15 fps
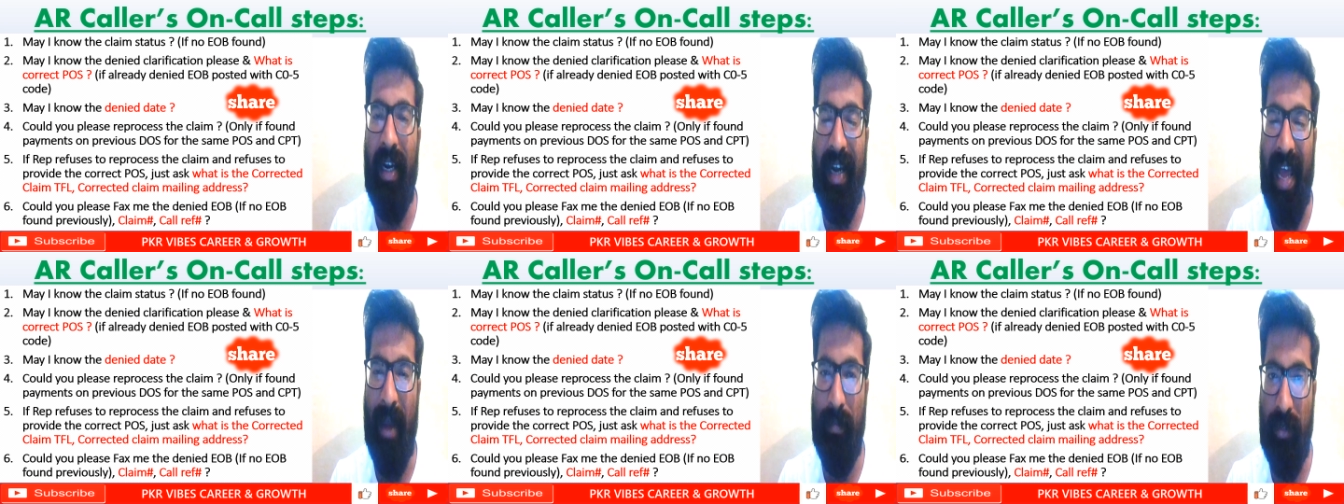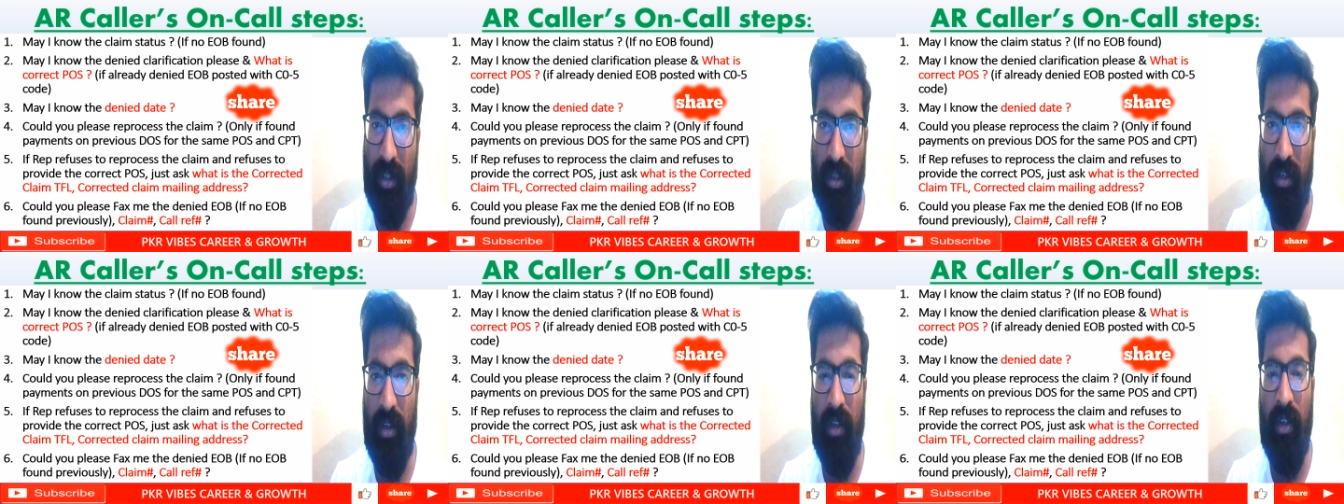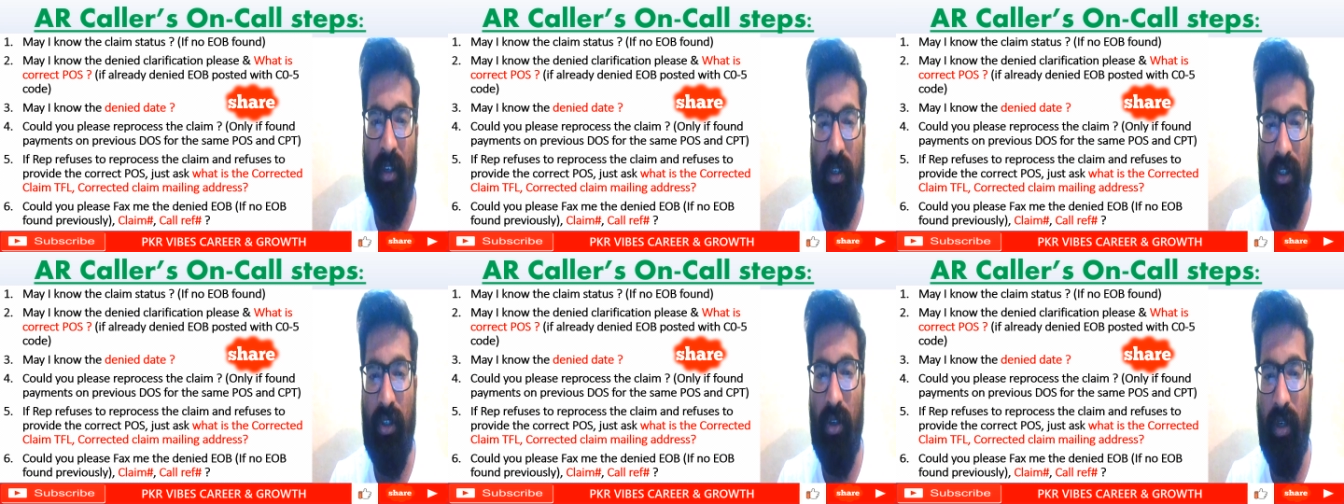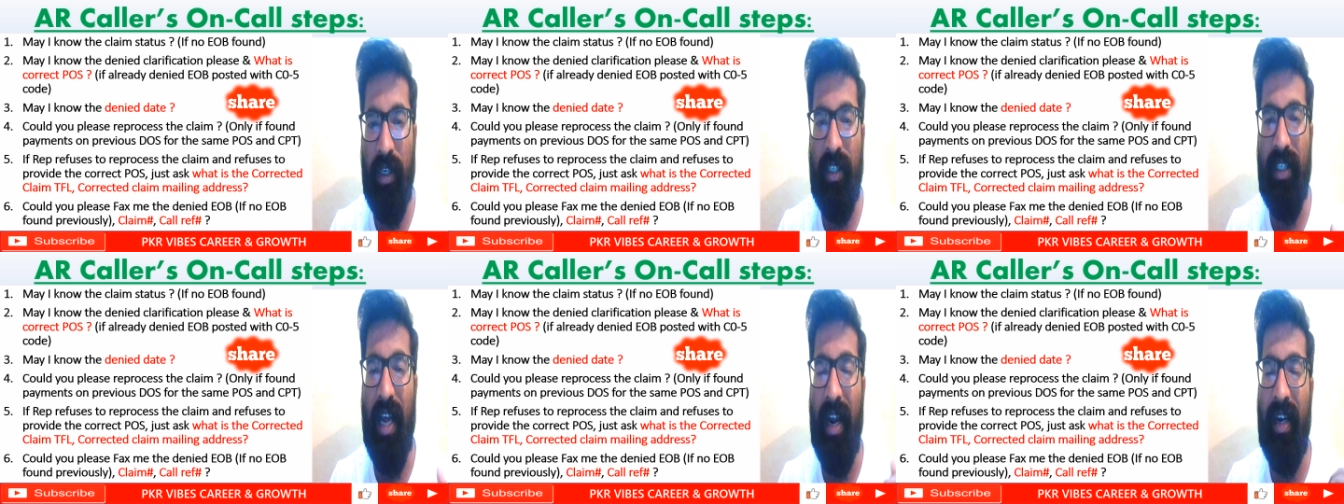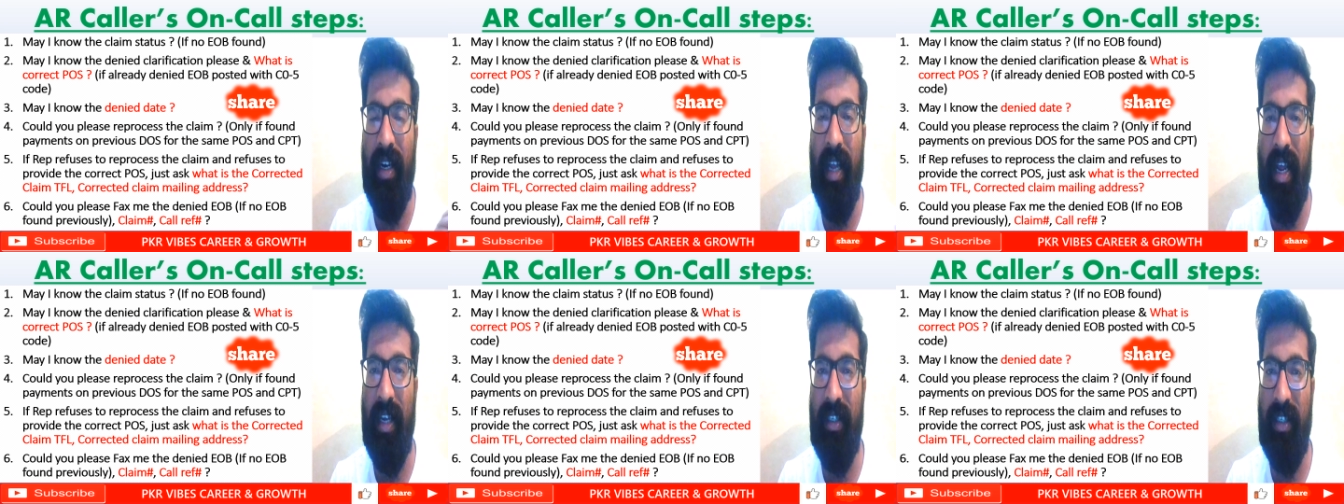lapsed, so it's
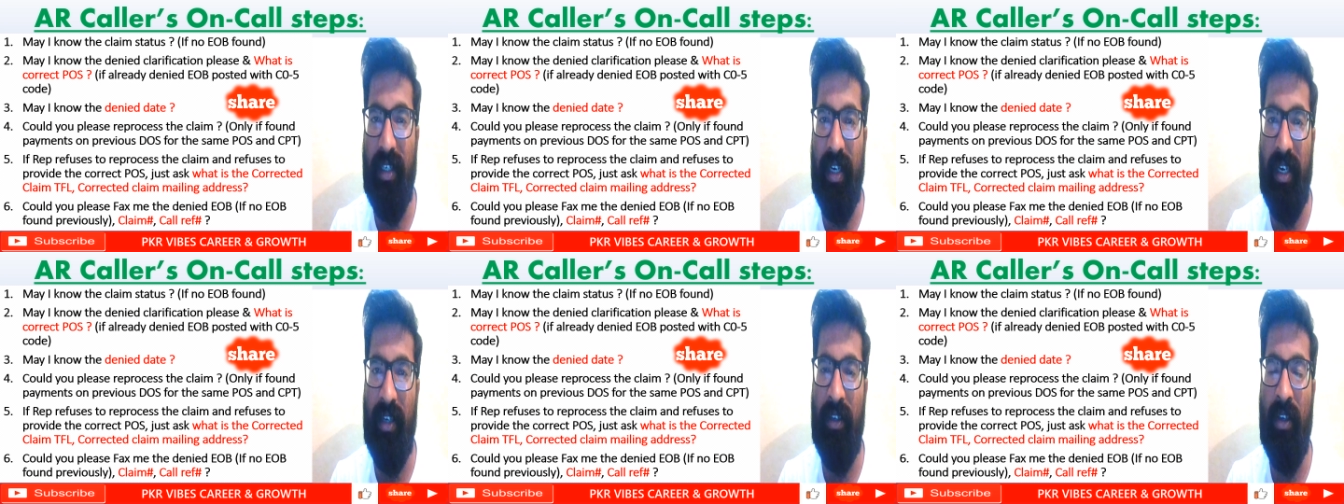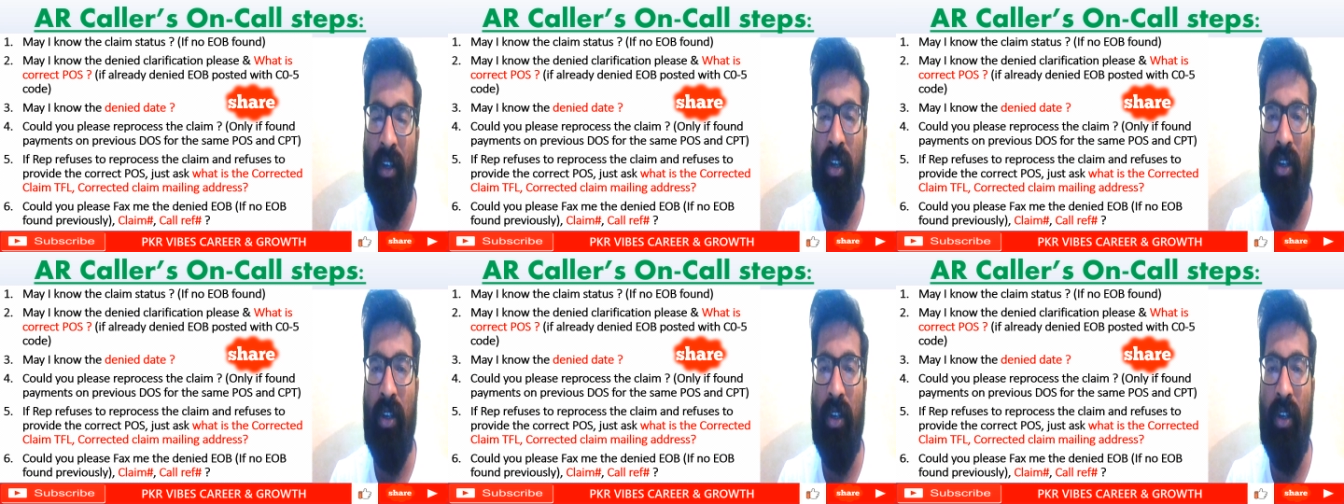already exited.